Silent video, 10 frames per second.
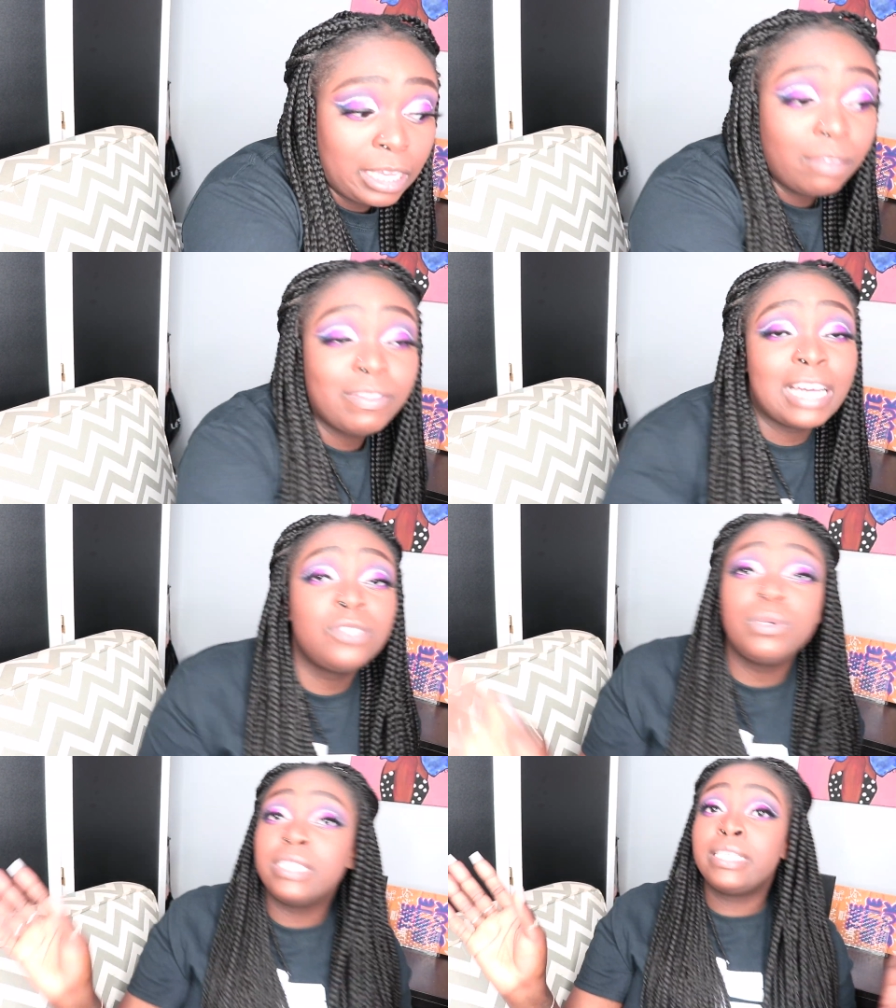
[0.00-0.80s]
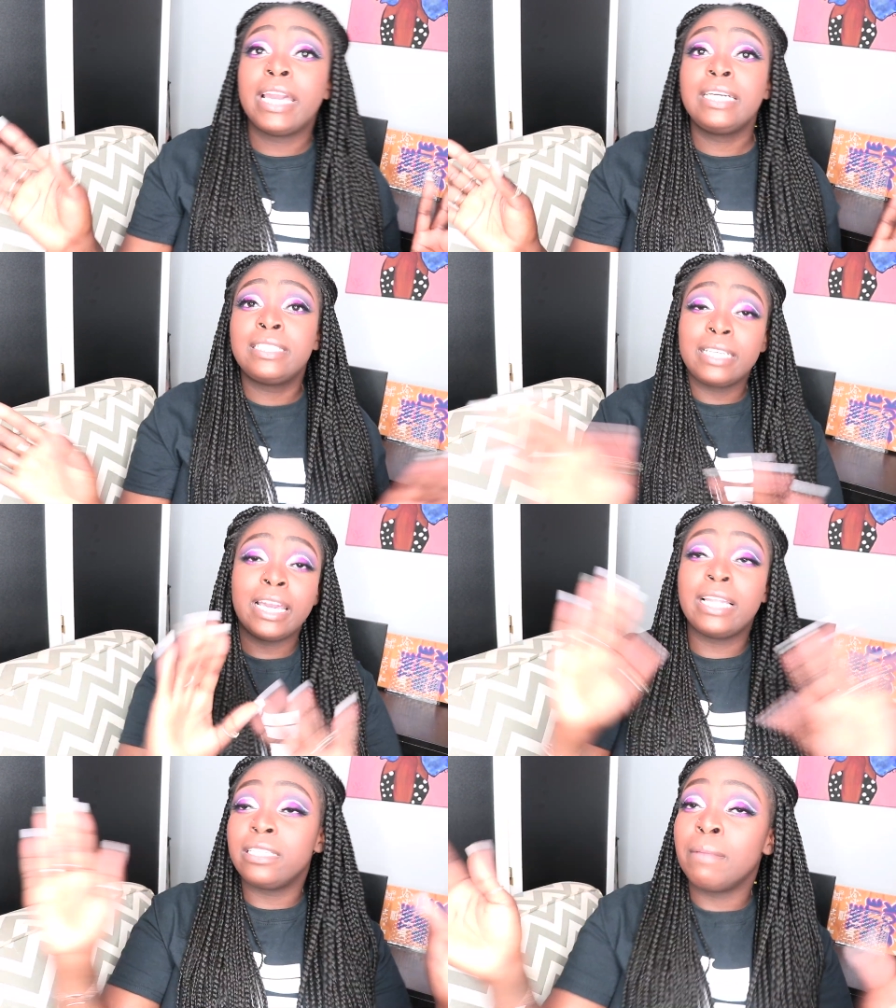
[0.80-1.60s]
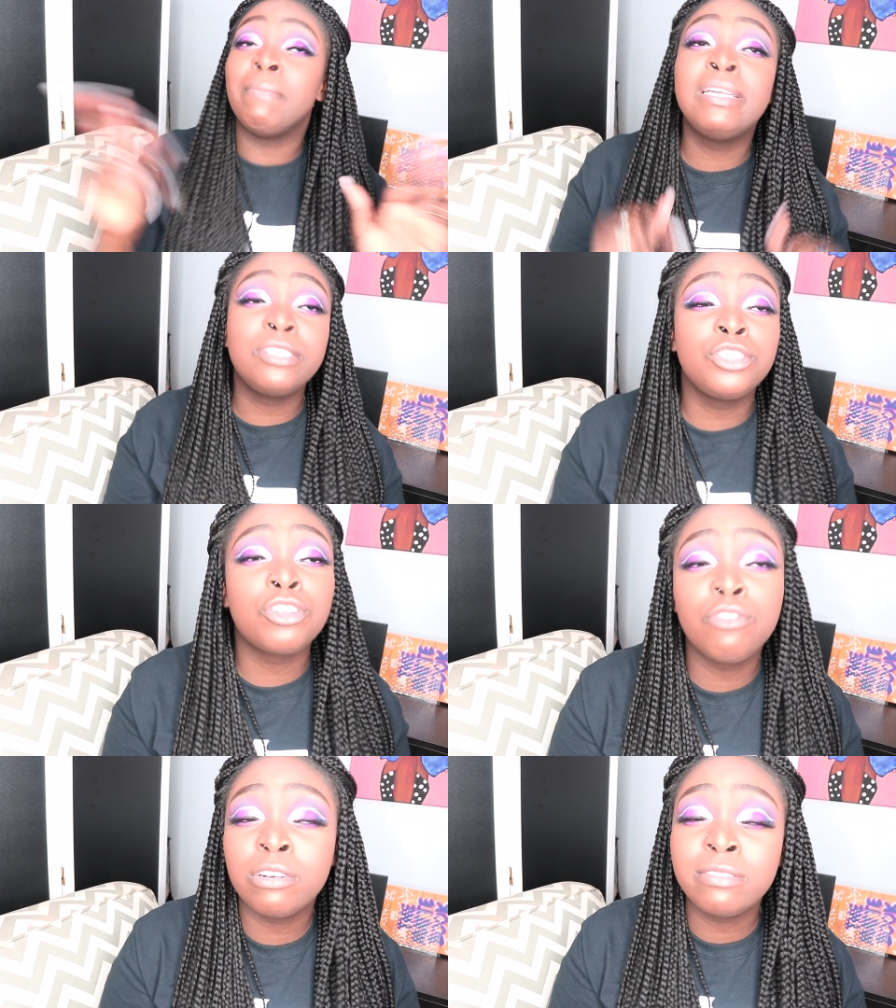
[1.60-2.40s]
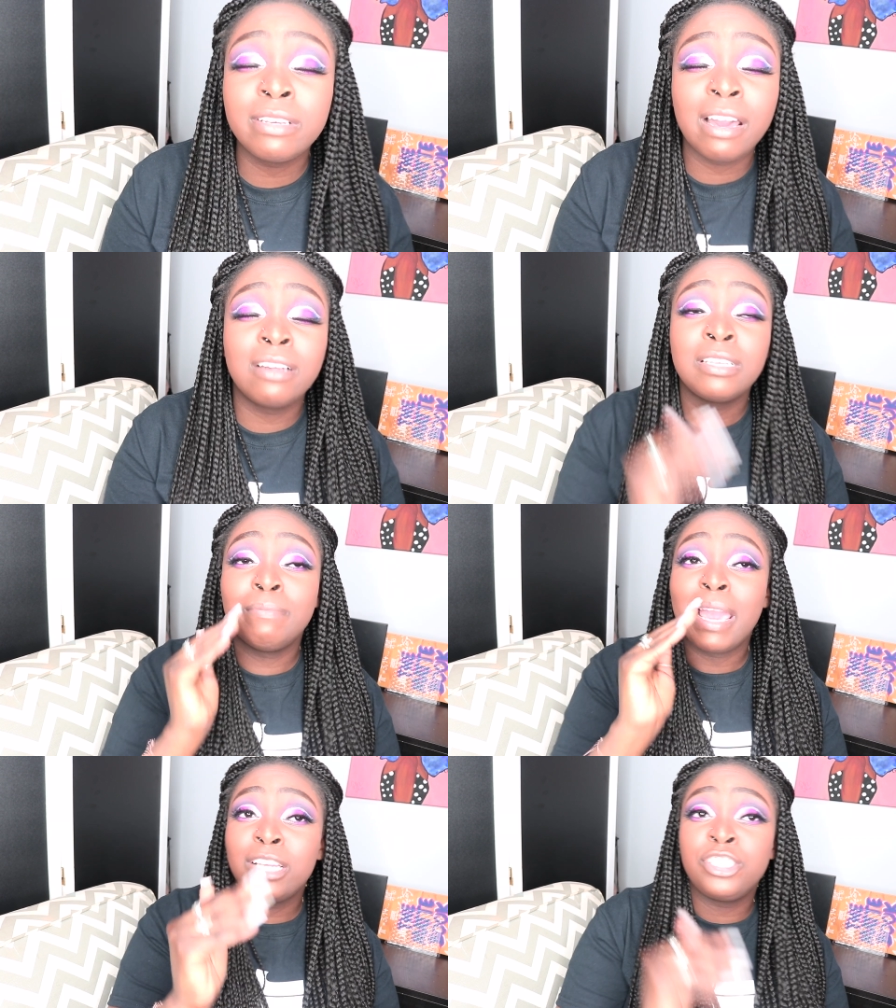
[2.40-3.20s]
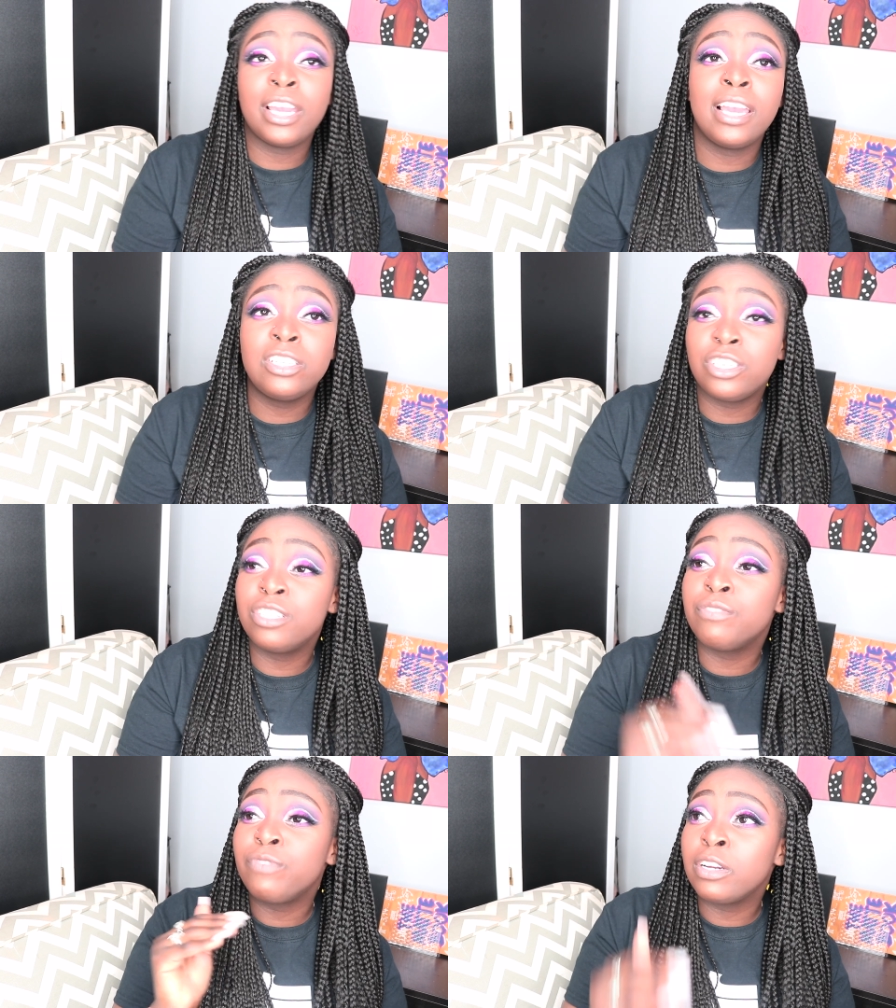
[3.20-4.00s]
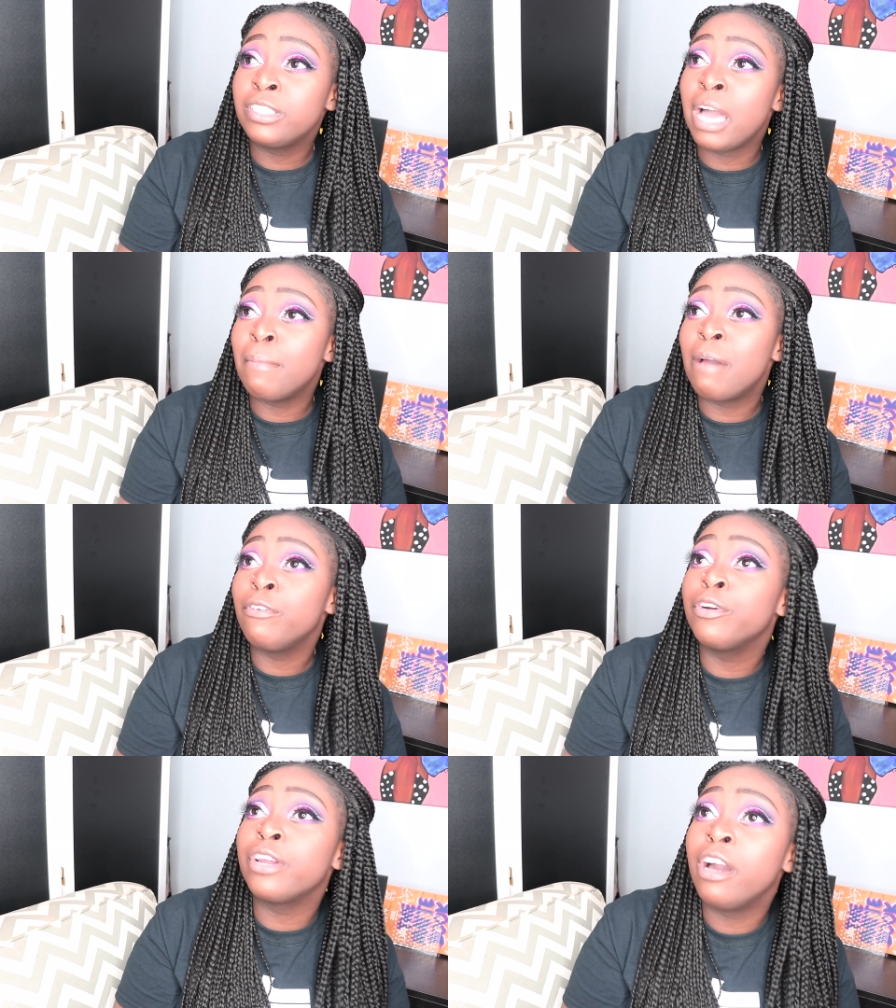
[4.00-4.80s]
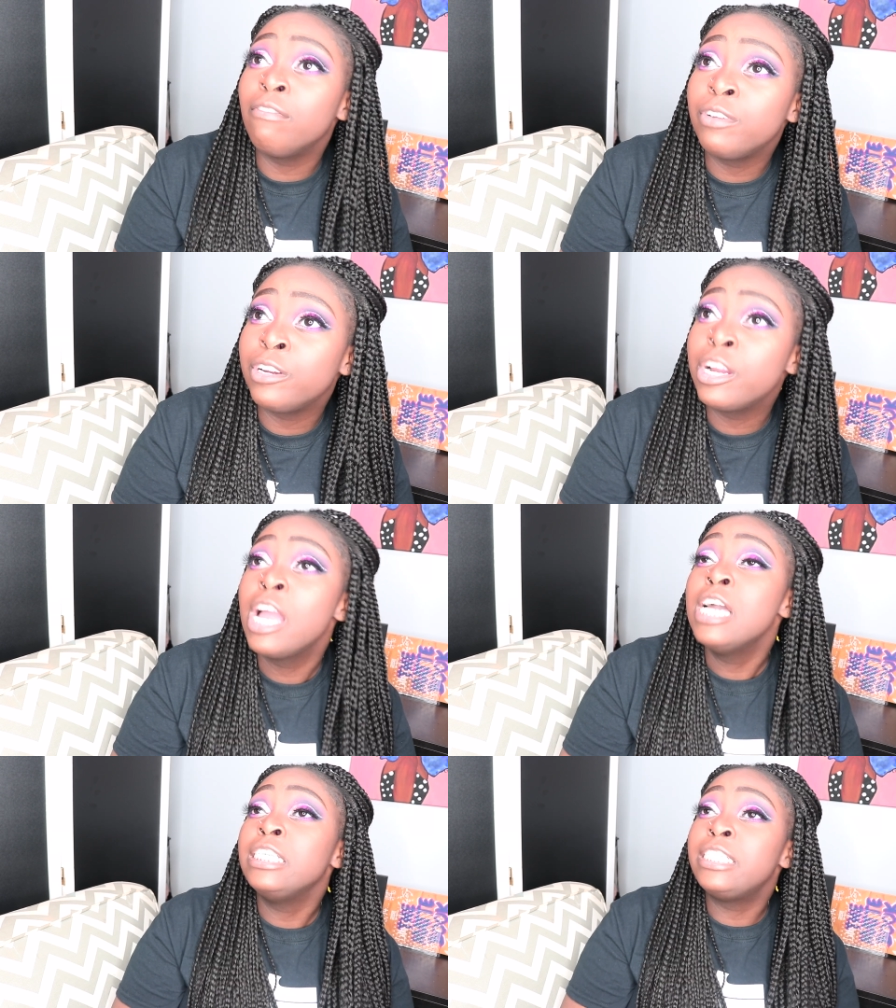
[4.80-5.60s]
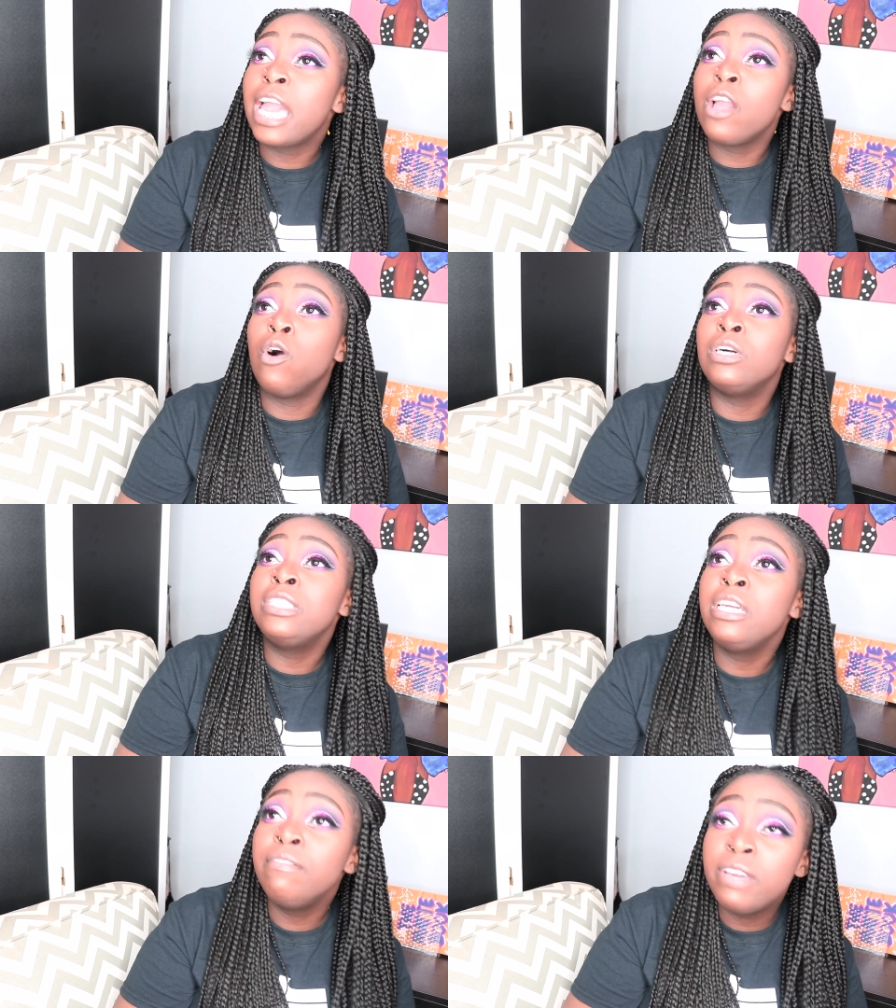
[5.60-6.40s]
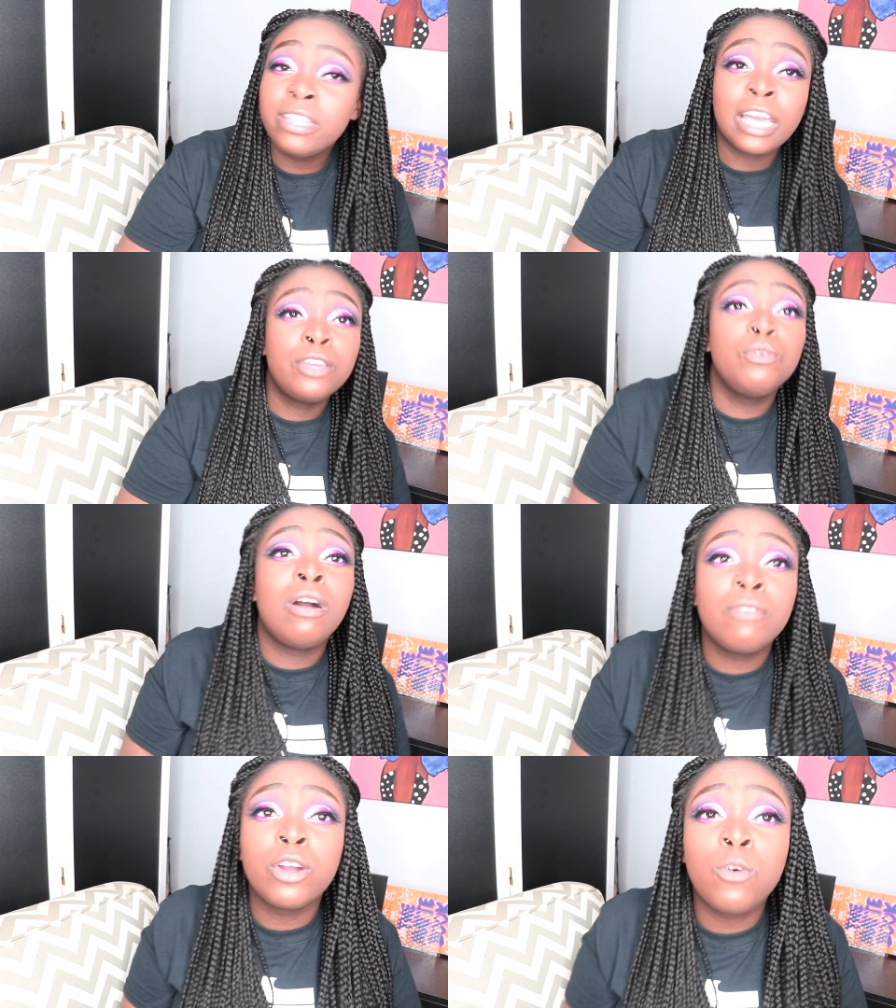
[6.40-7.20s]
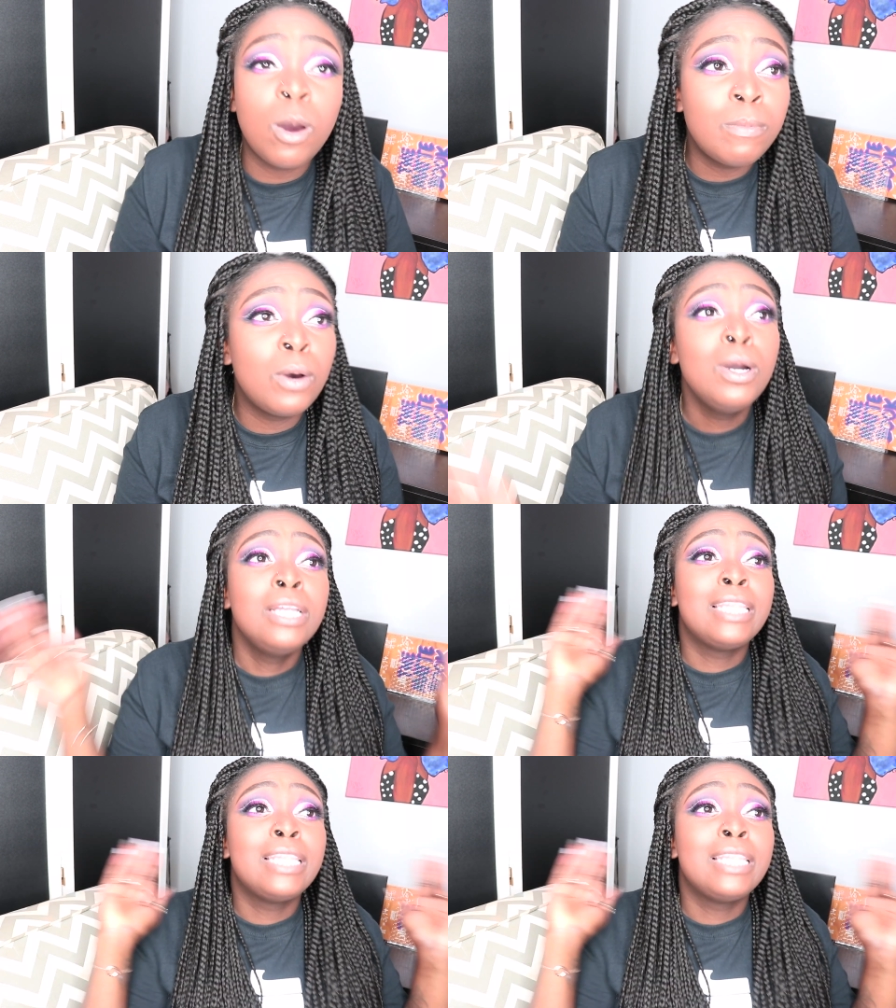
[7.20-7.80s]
if that's what it takes to get the message across to y'all to make change, this is the first time I've heard a governor say on T V, thank you, Governor Cuomo,